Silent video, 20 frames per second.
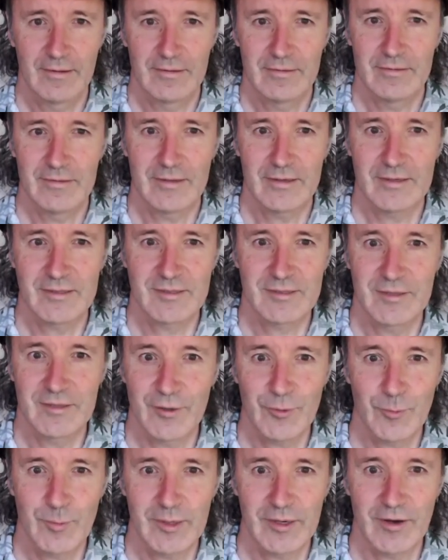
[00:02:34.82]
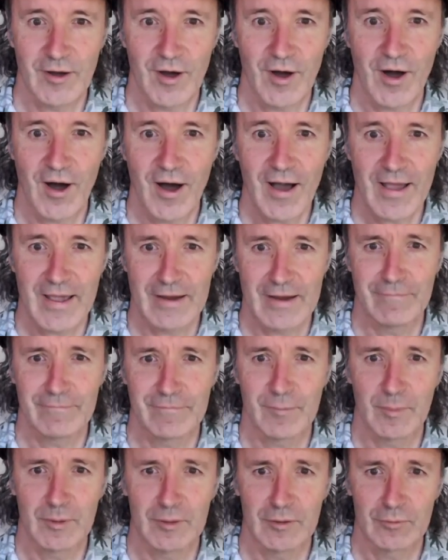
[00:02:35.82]
There's nowhere to hide
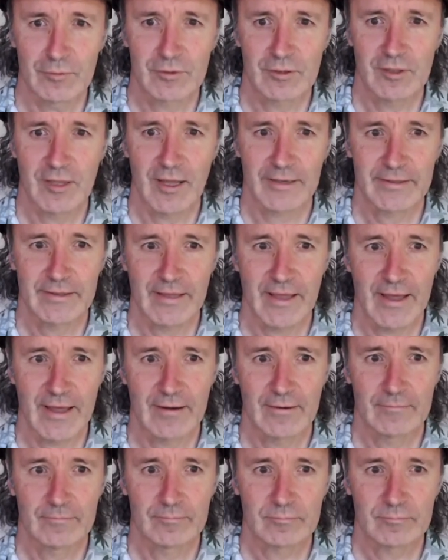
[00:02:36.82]
from a look like that.